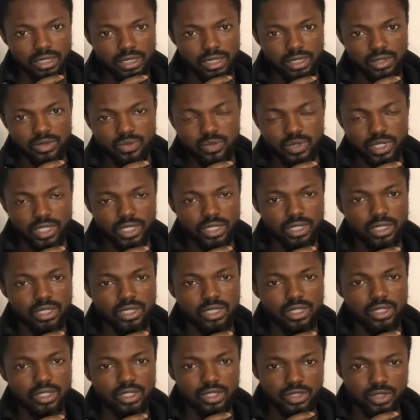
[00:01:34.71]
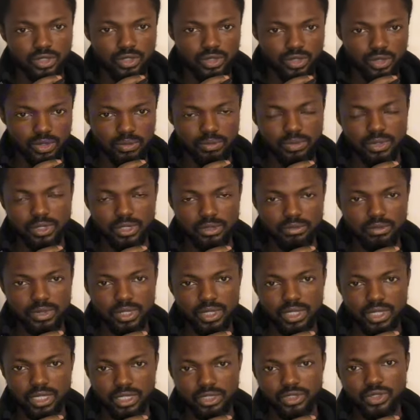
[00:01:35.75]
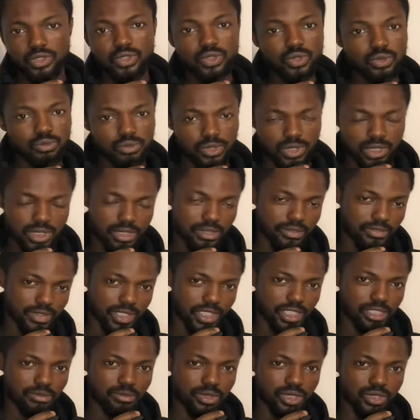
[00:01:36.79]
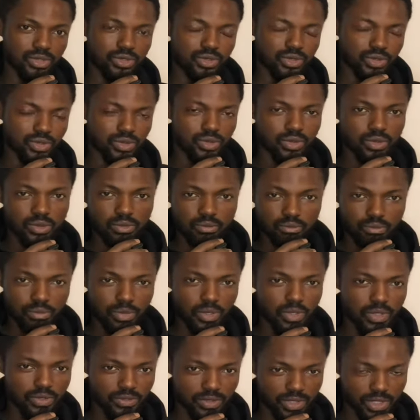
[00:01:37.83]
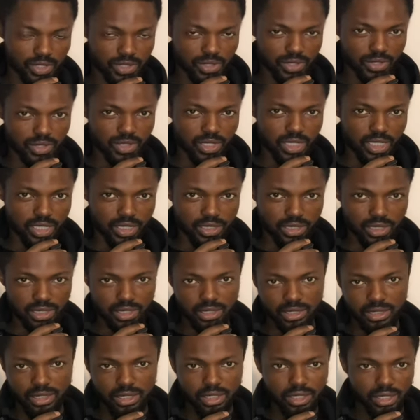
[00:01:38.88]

That way, you support me and you motivate me to do more videos like this.